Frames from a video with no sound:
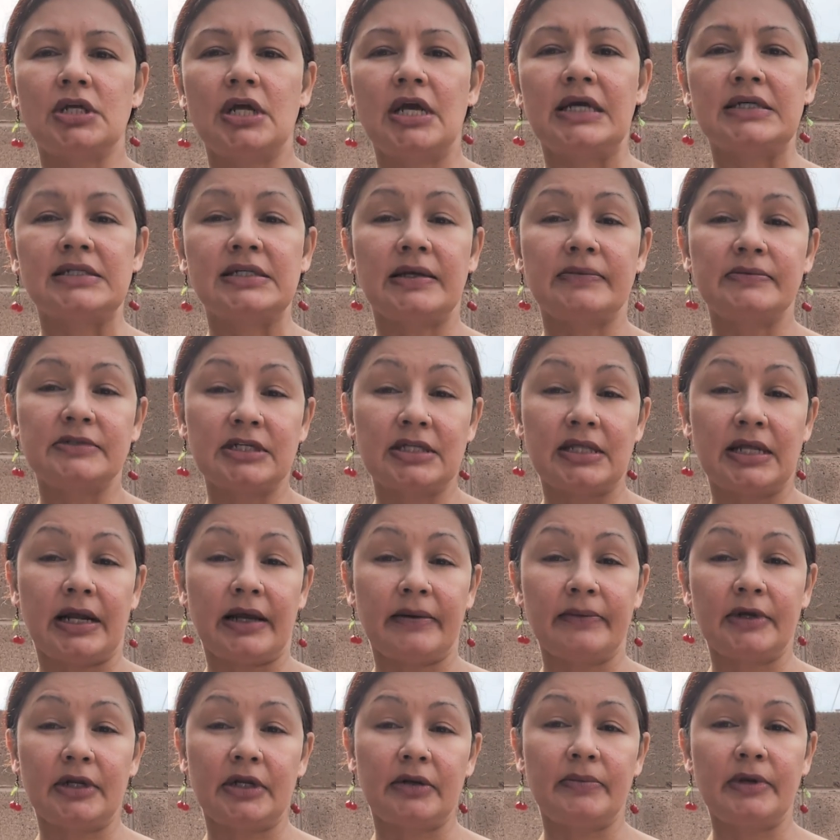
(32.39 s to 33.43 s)
accepted that
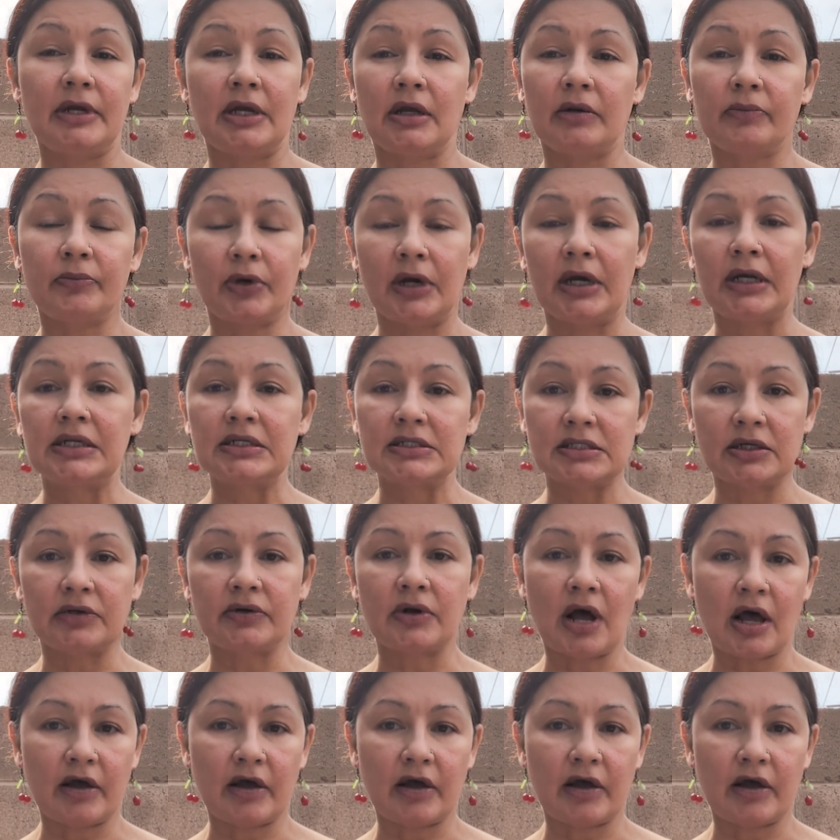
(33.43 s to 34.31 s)
I'm going to be on prednisone